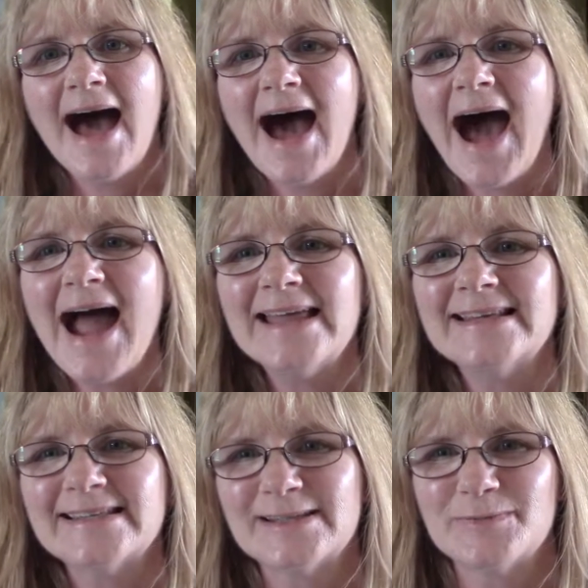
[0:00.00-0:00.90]
Hi,
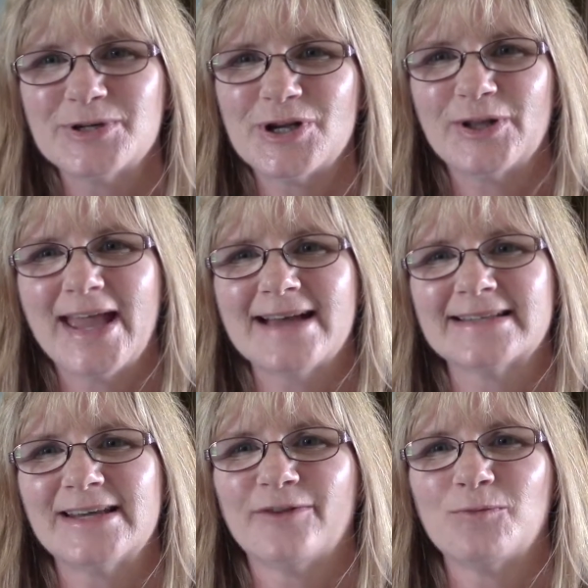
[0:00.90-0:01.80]
this is Michelle
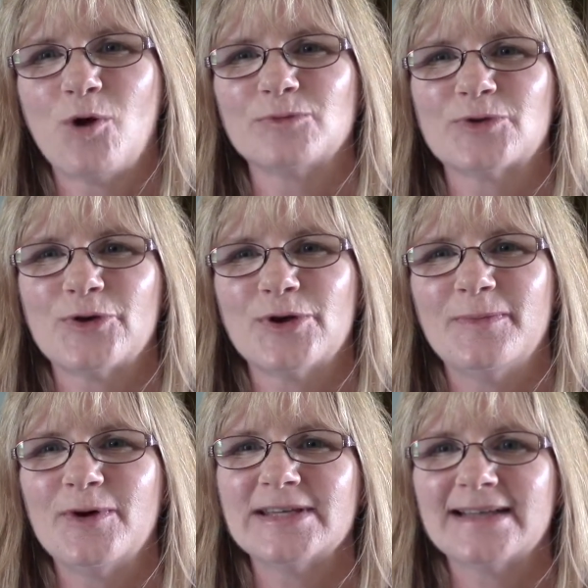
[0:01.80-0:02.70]
Kasky from
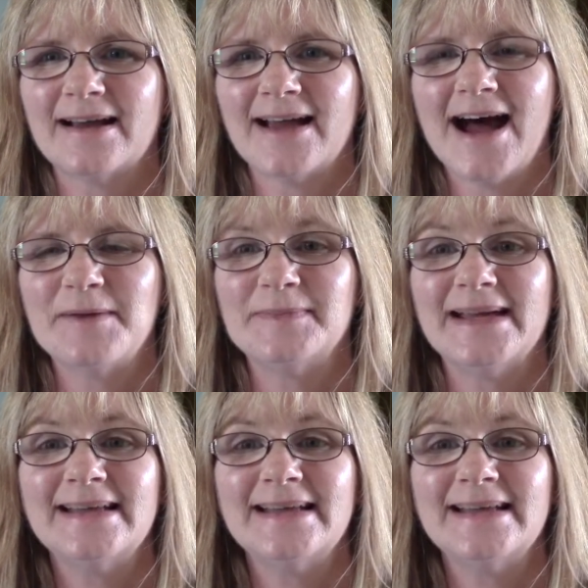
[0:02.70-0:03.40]
Homeschool-Your-Boys.com,